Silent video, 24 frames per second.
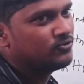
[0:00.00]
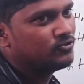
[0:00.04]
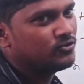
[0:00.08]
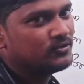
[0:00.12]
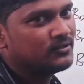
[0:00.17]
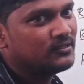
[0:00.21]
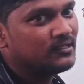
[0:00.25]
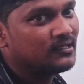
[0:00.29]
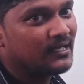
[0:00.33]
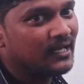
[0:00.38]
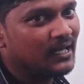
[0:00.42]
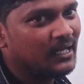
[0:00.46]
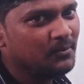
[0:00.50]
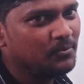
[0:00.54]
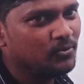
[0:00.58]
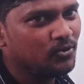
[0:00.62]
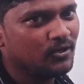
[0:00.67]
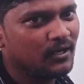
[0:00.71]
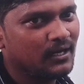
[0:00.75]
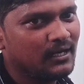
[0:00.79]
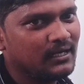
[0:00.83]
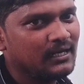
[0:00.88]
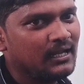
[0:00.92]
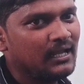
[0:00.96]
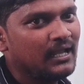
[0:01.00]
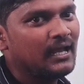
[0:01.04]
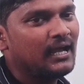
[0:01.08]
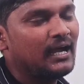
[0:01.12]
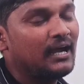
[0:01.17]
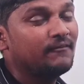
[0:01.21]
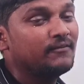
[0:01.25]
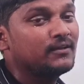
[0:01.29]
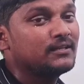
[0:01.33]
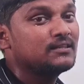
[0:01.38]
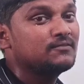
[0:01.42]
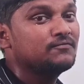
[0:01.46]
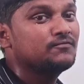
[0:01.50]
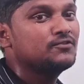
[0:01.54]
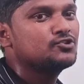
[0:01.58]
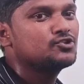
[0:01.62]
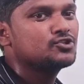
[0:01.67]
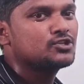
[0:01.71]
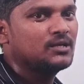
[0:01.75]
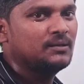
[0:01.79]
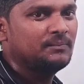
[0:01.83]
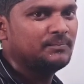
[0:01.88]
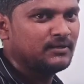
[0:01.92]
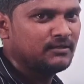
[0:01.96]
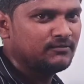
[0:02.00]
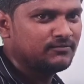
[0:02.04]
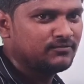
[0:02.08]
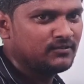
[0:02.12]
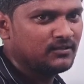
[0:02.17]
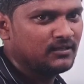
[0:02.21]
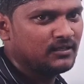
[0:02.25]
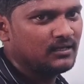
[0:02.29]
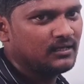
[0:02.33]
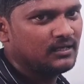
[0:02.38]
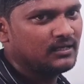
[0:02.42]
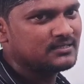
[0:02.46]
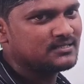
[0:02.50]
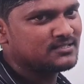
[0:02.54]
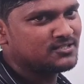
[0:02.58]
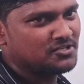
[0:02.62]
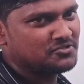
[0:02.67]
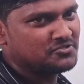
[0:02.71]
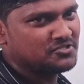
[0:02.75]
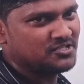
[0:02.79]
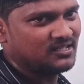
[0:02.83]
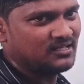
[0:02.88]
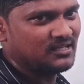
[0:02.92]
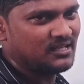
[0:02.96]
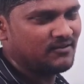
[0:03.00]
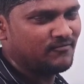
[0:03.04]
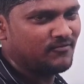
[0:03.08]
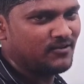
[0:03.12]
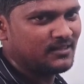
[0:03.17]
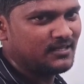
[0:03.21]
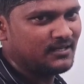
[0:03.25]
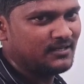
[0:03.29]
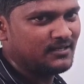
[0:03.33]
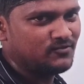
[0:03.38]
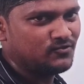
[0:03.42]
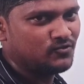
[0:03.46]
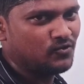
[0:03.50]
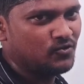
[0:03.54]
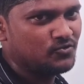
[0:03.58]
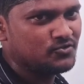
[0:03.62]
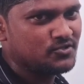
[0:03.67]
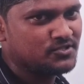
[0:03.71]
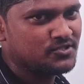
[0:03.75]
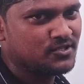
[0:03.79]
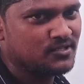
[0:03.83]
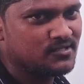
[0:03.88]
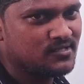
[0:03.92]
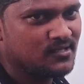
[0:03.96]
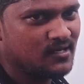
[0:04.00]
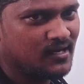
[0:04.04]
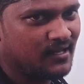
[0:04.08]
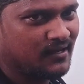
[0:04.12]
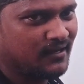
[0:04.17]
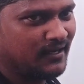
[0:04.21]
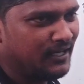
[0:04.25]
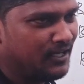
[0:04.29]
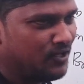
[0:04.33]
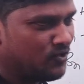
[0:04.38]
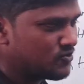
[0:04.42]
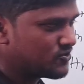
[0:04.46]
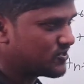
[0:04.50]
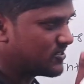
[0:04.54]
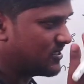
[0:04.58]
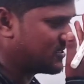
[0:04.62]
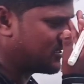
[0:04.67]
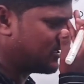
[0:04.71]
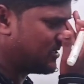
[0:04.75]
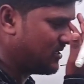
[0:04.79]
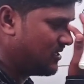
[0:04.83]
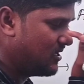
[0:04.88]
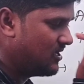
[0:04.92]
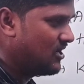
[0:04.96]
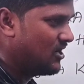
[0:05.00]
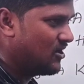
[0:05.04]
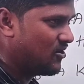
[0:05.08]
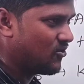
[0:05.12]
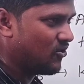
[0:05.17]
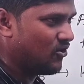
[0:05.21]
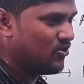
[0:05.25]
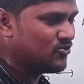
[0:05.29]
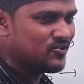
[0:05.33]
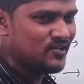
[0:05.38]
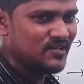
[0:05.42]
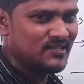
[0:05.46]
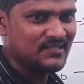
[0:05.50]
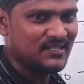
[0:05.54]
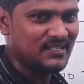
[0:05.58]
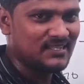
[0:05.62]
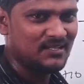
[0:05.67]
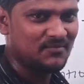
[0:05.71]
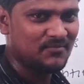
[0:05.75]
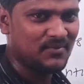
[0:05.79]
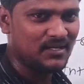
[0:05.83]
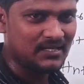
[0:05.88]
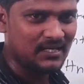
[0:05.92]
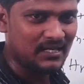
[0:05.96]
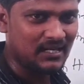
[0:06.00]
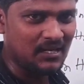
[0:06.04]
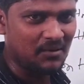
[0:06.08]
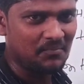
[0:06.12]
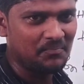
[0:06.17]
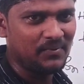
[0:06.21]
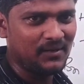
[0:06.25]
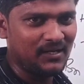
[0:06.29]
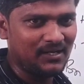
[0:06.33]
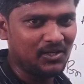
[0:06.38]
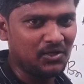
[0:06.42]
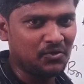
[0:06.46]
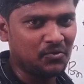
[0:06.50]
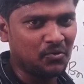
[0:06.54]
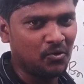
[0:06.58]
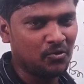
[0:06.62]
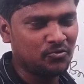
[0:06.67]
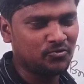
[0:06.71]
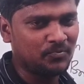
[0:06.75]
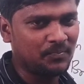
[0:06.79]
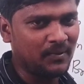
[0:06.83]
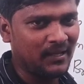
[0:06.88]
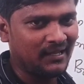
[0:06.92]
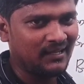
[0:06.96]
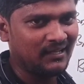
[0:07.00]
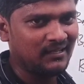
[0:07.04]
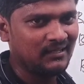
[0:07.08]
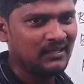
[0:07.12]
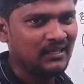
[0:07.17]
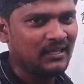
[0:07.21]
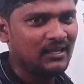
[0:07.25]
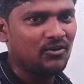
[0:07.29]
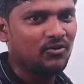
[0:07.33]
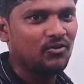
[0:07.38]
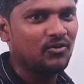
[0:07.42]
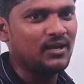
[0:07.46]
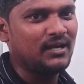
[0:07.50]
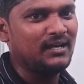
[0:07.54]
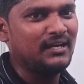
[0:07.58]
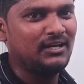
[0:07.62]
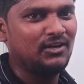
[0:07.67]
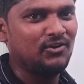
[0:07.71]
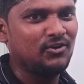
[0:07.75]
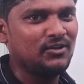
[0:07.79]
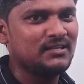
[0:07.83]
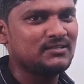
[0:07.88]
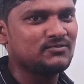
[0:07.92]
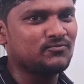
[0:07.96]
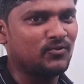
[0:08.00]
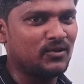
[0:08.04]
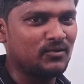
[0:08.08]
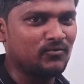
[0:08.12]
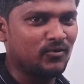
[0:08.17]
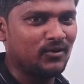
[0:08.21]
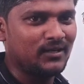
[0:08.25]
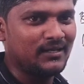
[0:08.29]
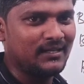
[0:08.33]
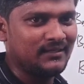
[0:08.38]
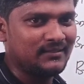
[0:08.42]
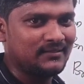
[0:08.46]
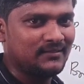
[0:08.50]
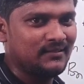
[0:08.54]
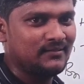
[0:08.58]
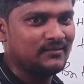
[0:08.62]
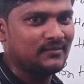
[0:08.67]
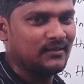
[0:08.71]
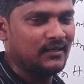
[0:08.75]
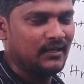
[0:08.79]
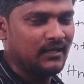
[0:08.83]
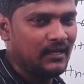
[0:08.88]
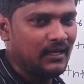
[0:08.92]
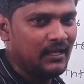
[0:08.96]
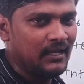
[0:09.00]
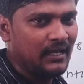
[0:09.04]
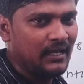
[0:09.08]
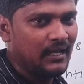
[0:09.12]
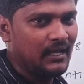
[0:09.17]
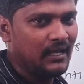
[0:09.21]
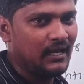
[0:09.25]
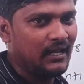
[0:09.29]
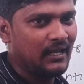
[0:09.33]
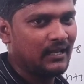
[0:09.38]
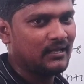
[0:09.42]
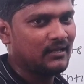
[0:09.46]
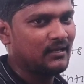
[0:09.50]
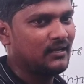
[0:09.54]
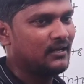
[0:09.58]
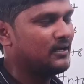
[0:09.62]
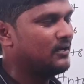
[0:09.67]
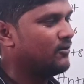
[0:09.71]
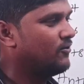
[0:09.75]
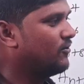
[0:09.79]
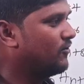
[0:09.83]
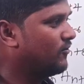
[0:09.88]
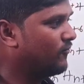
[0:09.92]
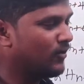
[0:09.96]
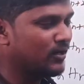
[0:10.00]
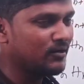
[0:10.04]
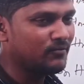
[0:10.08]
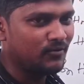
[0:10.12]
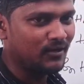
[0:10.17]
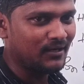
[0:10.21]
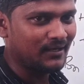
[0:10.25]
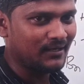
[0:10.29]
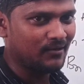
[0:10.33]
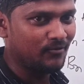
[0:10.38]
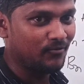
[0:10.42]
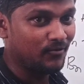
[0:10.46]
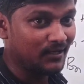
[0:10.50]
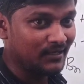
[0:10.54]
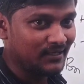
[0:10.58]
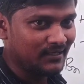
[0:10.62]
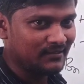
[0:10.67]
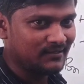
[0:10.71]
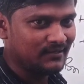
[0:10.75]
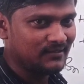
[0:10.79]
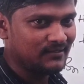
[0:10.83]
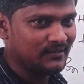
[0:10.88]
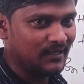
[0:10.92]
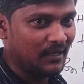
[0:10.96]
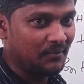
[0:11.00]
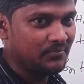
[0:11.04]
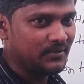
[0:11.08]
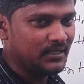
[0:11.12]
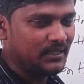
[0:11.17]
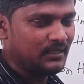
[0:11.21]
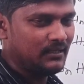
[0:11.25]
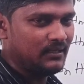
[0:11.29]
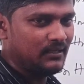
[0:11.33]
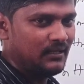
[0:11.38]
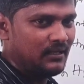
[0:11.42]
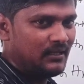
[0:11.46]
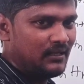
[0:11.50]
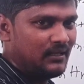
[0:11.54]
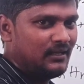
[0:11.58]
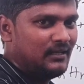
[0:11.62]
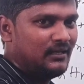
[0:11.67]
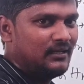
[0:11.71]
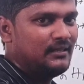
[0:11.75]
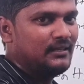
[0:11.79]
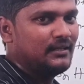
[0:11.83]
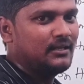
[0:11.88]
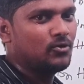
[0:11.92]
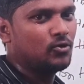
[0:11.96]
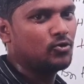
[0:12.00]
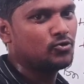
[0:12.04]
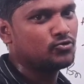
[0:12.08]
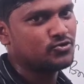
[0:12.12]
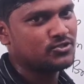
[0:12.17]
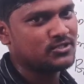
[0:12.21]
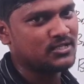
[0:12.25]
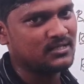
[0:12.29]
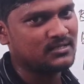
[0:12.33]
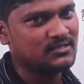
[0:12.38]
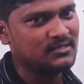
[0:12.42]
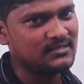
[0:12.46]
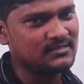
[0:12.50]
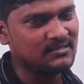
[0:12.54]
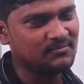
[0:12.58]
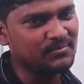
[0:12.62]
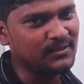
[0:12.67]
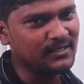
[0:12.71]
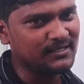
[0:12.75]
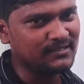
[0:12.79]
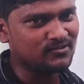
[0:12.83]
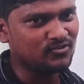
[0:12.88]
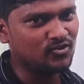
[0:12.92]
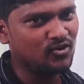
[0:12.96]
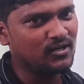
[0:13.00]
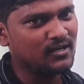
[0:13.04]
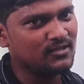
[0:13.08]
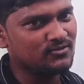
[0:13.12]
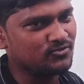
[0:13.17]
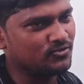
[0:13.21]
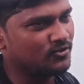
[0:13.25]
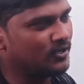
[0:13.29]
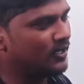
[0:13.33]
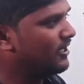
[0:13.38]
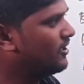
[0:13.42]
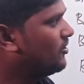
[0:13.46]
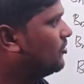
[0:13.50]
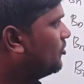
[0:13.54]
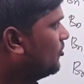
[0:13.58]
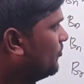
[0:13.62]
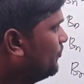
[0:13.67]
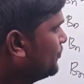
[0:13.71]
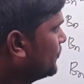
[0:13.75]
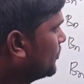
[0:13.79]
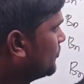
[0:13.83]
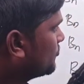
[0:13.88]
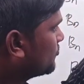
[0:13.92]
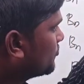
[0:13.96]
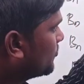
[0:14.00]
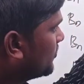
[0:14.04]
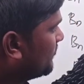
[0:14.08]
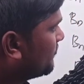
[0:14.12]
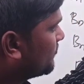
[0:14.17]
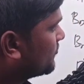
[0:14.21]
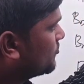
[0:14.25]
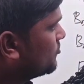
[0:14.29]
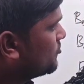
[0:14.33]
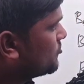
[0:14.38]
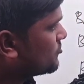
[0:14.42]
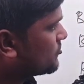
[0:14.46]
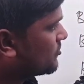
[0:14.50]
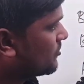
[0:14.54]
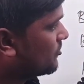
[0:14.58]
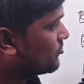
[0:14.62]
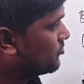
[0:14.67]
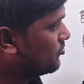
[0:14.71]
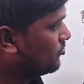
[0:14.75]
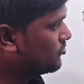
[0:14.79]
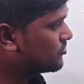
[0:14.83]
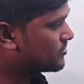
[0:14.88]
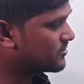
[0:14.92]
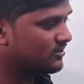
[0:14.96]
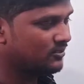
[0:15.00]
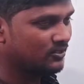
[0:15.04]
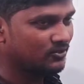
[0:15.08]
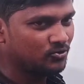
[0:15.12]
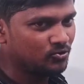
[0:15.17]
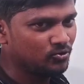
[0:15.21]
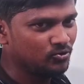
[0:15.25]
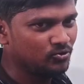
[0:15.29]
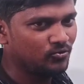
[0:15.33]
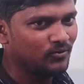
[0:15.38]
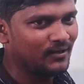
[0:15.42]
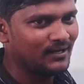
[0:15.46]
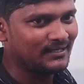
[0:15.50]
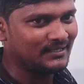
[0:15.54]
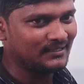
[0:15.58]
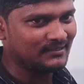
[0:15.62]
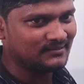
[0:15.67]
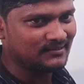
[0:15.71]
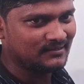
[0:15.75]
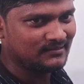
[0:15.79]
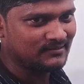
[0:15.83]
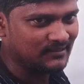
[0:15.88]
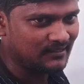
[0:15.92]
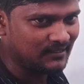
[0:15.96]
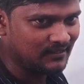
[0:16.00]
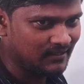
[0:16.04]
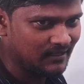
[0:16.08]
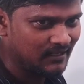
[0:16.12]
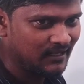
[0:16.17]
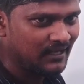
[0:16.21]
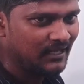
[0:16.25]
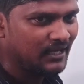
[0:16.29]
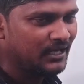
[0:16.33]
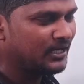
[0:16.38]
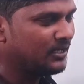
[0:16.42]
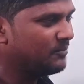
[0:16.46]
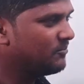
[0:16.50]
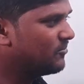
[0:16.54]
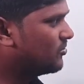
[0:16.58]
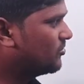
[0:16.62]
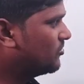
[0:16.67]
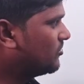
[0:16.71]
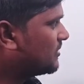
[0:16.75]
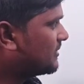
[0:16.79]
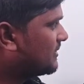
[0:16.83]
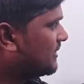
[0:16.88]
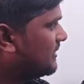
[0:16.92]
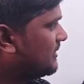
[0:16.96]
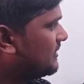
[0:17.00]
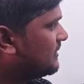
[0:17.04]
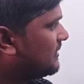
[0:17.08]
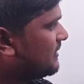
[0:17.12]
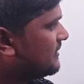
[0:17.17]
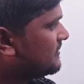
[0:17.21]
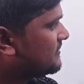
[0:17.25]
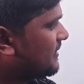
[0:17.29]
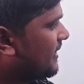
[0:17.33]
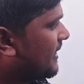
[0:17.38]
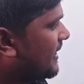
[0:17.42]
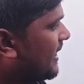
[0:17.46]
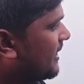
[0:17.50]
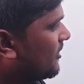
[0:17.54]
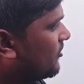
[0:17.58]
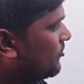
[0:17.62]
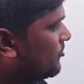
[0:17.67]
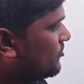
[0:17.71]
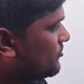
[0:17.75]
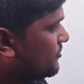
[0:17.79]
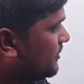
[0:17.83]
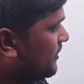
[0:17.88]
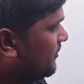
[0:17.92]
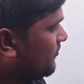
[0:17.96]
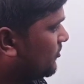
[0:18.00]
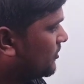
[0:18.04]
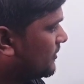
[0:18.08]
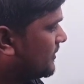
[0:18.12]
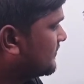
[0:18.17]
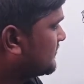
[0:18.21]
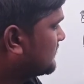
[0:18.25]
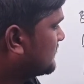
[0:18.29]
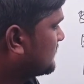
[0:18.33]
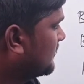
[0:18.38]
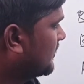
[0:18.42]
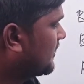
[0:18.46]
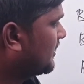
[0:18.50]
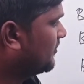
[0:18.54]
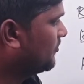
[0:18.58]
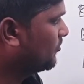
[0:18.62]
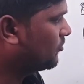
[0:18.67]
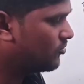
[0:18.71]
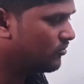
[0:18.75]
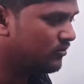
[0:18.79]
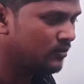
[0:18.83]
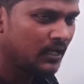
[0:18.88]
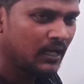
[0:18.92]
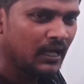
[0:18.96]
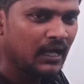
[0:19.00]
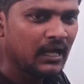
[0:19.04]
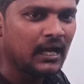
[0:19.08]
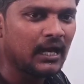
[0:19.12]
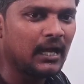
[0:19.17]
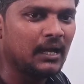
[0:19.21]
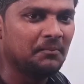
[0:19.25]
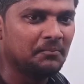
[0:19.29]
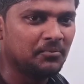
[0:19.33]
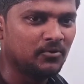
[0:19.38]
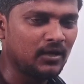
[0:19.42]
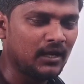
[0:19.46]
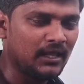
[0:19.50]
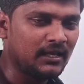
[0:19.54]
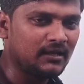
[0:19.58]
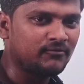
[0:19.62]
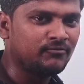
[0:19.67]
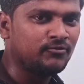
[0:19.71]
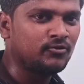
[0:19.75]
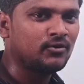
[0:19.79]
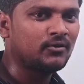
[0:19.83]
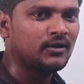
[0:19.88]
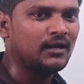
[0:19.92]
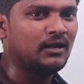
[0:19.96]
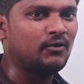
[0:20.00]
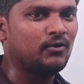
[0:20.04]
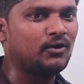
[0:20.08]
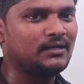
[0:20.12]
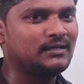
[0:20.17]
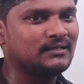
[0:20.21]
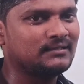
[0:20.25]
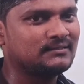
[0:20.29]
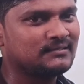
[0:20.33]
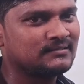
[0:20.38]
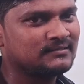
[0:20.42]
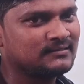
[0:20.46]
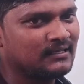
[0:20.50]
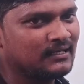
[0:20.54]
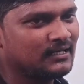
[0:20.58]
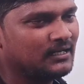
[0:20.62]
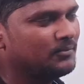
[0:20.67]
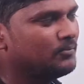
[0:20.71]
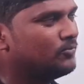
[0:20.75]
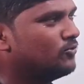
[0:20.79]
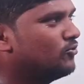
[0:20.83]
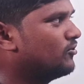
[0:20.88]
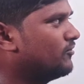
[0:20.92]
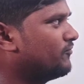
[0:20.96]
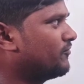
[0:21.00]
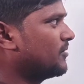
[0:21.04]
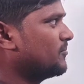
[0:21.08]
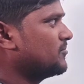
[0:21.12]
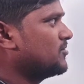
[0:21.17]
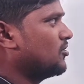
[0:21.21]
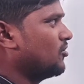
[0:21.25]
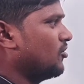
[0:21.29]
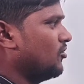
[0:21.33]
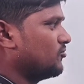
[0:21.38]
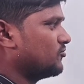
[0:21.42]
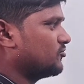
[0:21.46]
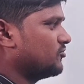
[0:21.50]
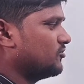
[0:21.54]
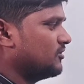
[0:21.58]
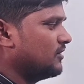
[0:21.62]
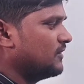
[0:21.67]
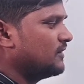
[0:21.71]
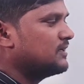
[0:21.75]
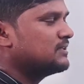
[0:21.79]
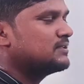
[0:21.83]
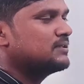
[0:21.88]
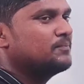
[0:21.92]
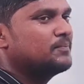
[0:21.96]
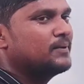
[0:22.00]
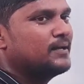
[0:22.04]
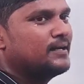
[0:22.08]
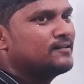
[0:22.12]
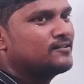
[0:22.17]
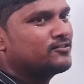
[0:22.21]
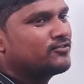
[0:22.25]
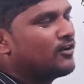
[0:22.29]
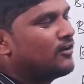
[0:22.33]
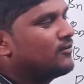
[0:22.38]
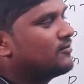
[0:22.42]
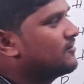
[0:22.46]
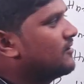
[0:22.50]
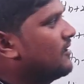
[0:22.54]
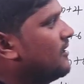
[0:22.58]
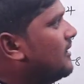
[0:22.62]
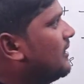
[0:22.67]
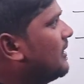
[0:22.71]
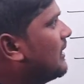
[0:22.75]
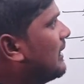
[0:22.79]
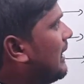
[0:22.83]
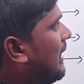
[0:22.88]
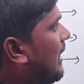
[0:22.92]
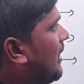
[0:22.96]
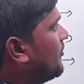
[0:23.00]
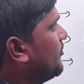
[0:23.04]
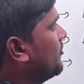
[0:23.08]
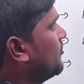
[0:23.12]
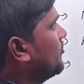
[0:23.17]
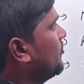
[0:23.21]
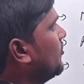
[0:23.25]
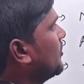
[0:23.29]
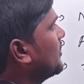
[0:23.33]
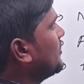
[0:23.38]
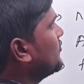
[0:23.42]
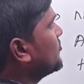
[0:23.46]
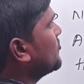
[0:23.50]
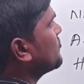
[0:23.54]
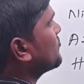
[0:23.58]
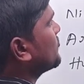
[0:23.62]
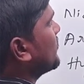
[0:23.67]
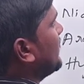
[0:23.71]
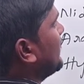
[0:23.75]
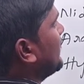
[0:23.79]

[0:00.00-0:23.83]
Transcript: So the diborane having the which type of structure, whether it is closure structure or nido structure. Closure is nothing but a completely closed packing. Okay, nido is one vertex is one vertex is empty in the closer structure. Simply it is called as a nido. So if two vertexes are removed, then it is arachno. Three vertexes are removed, hypo. Four vertexes are removed from the closer, simply it is called clado. Okay, those